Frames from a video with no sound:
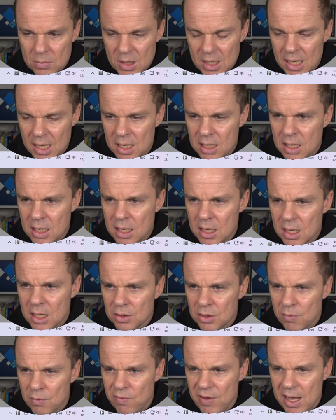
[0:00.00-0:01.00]
And here
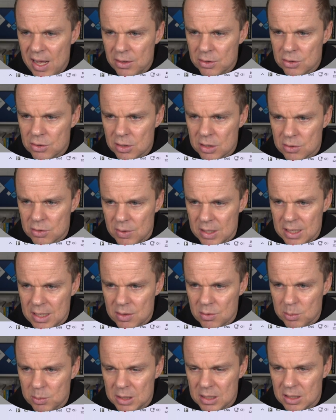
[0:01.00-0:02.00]
the value to iterate, that
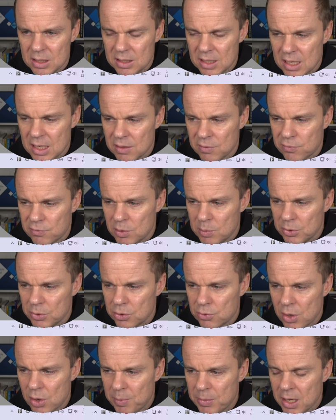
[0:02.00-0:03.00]
will be the data from the
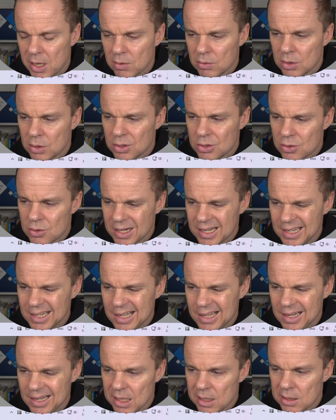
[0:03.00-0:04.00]
dropdown. So I can
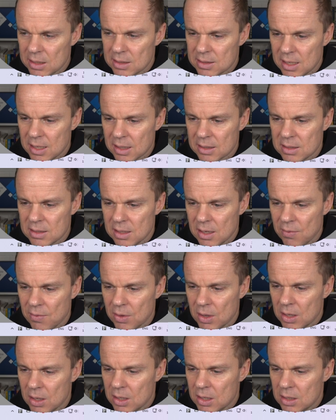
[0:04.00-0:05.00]
click this X here,
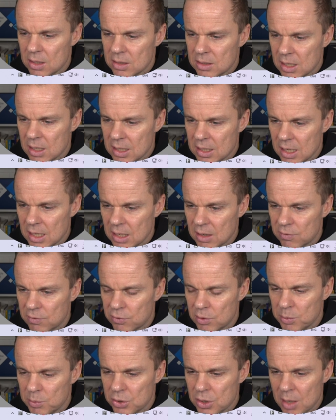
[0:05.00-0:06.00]
say data
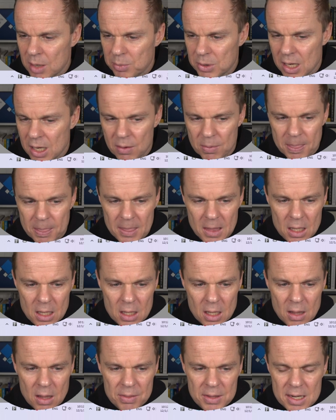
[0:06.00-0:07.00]
from dropdown
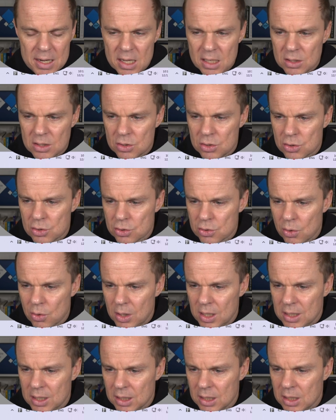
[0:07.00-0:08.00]
then I can
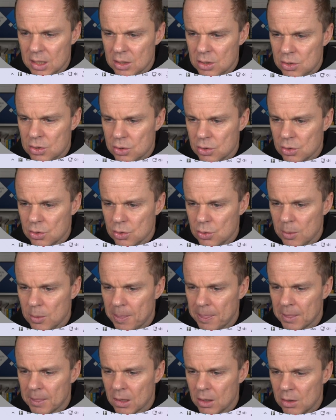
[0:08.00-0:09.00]
store it into
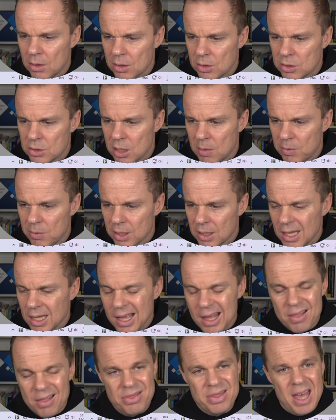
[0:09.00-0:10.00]
uh, something,
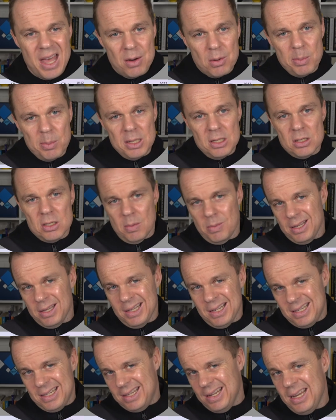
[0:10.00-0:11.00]
and that will be something
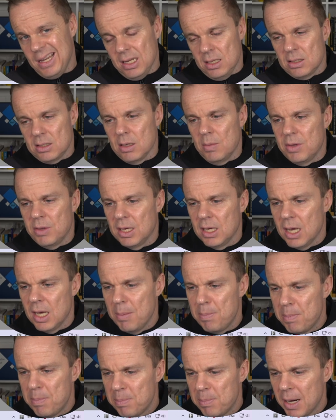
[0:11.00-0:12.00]
that says something
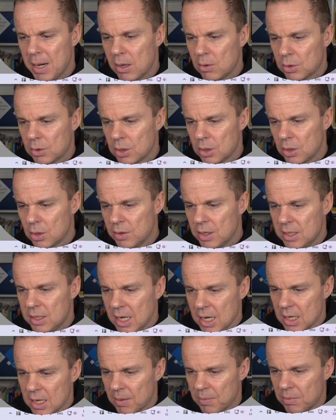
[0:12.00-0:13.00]
about the
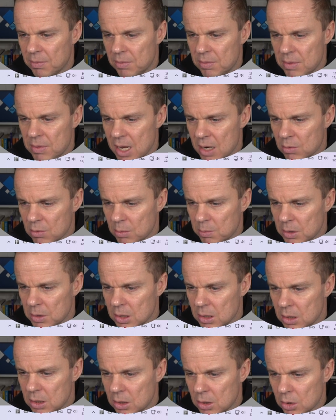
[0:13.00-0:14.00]
data. And that will
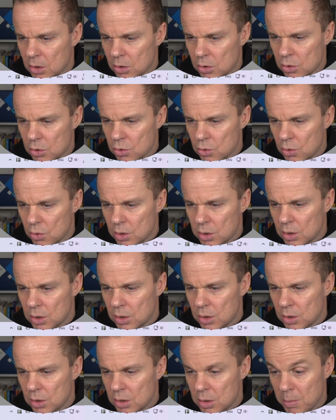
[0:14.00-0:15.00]
be current
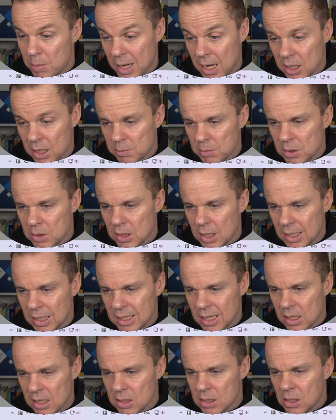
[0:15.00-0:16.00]
department.
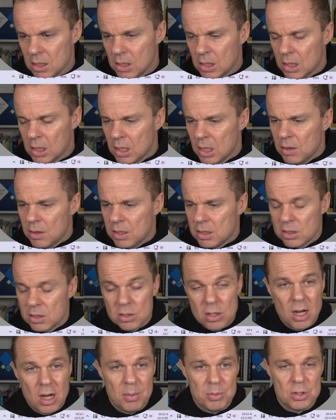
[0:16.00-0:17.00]
Again, this
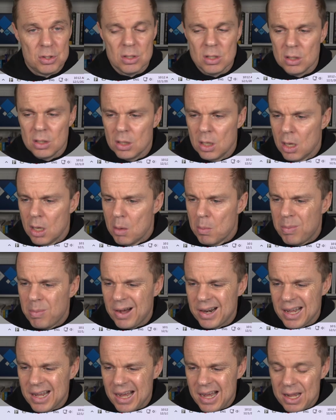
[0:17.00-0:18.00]
is optional,
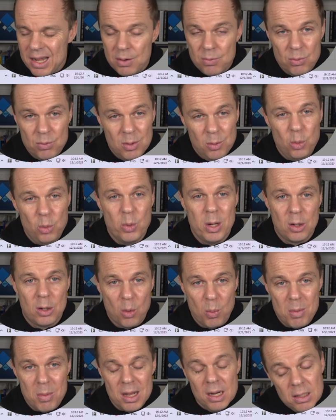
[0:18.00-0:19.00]
but I will
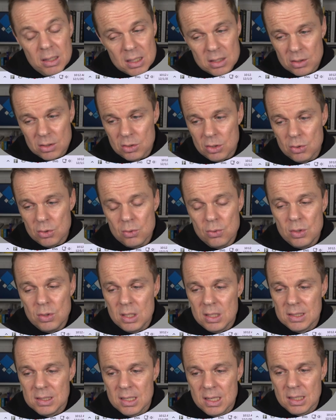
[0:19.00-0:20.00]
recommend that you do
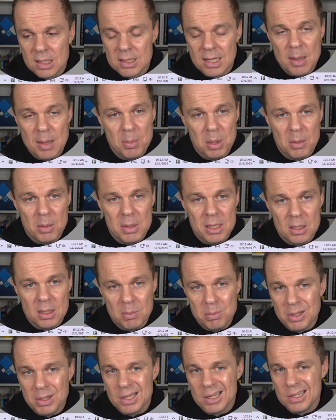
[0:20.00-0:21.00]
these things, implement them,
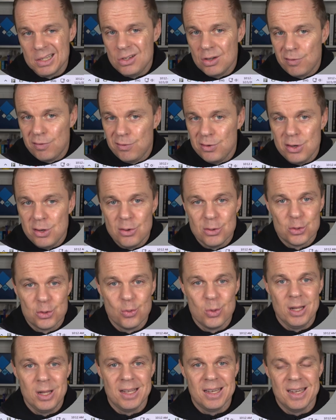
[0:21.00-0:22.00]
because your flows
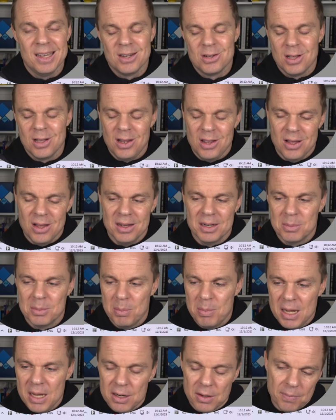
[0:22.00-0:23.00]
will get a lot
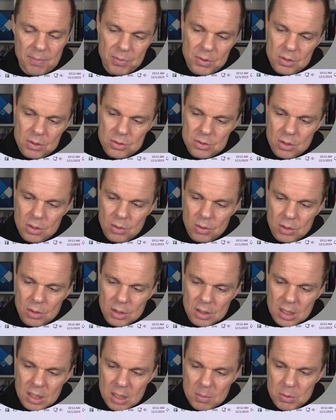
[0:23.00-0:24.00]
better. So
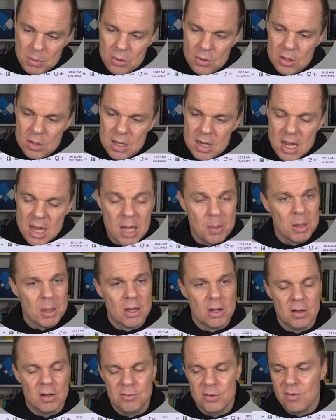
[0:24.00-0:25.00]
keep good
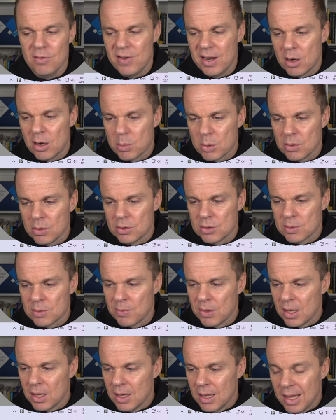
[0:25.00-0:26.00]
naming of your variables.
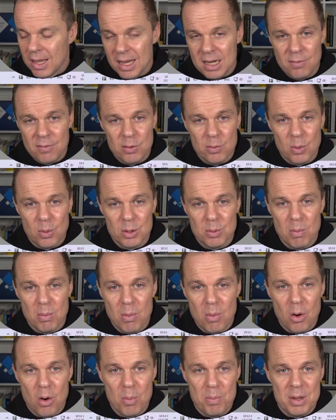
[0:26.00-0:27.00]
And if you want
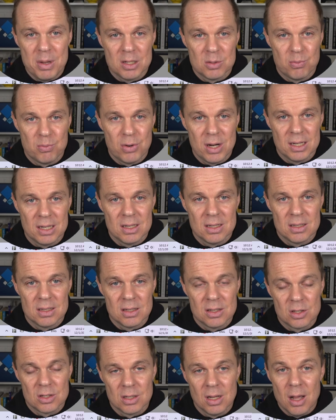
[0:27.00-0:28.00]
more best
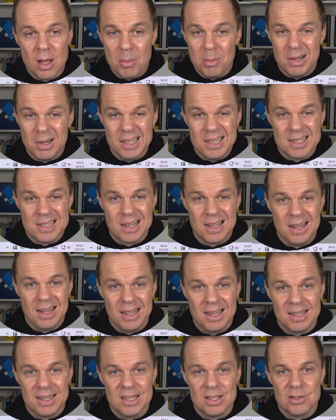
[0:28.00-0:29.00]
practices, please
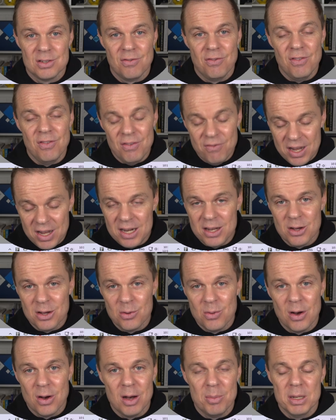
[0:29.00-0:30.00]
click this
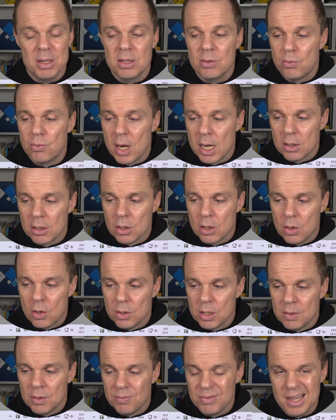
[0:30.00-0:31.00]
video up in the right
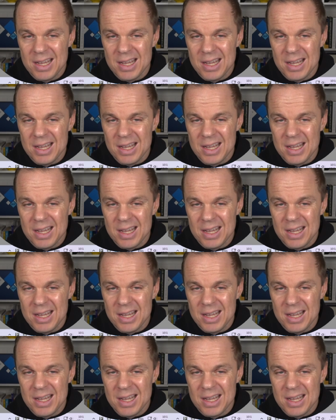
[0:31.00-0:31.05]
corner.